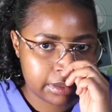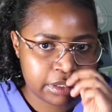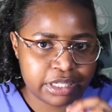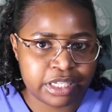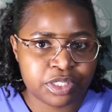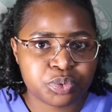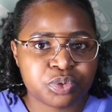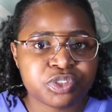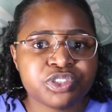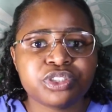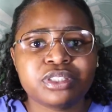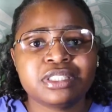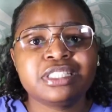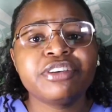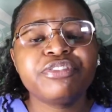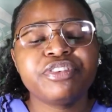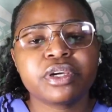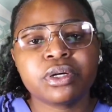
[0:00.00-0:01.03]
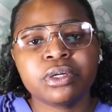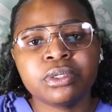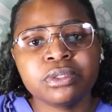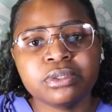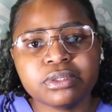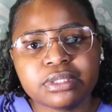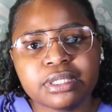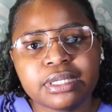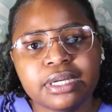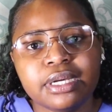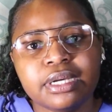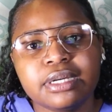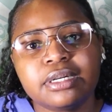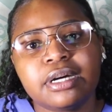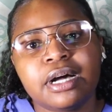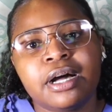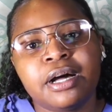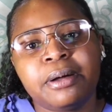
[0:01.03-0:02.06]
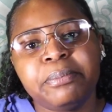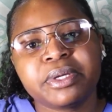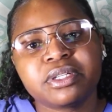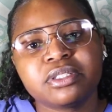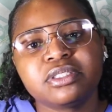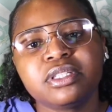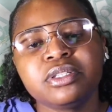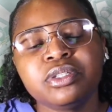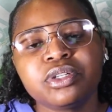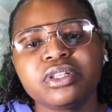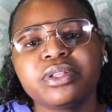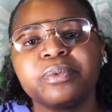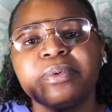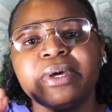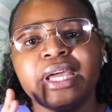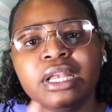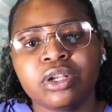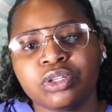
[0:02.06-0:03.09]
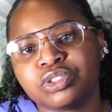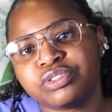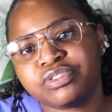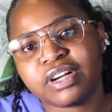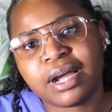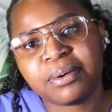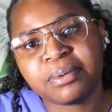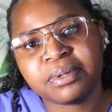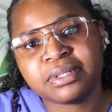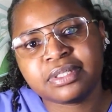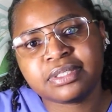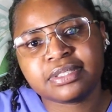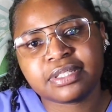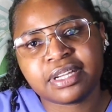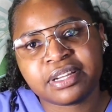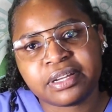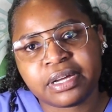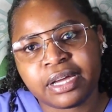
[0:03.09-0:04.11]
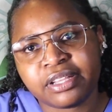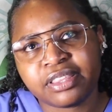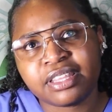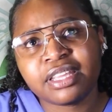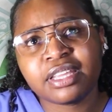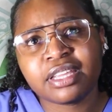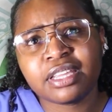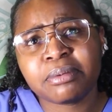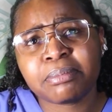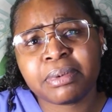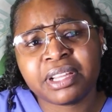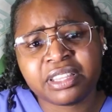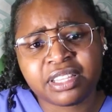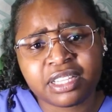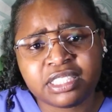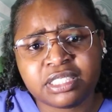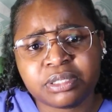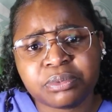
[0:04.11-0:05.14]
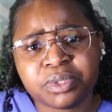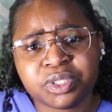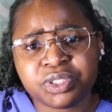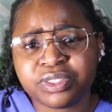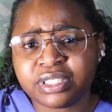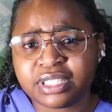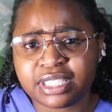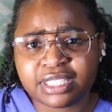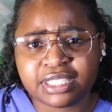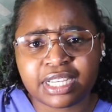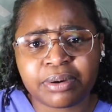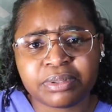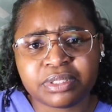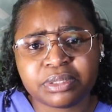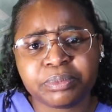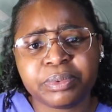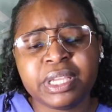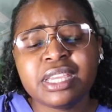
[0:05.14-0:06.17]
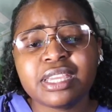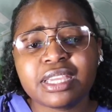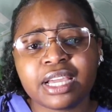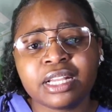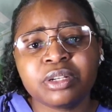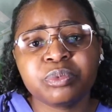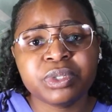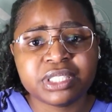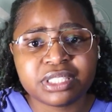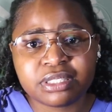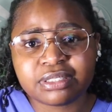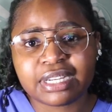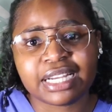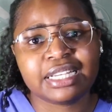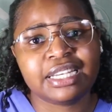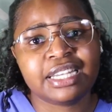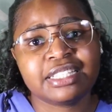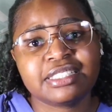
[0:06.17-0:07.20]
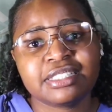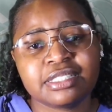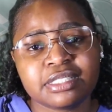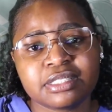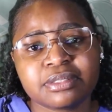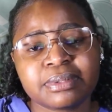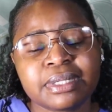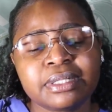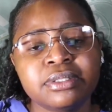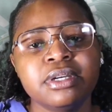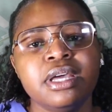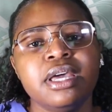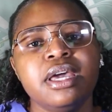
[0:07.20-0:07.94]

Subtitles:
It was difficult because there were a lot of hours. I think in my third year we're doing 30 hours a week, and we still had lessons as well.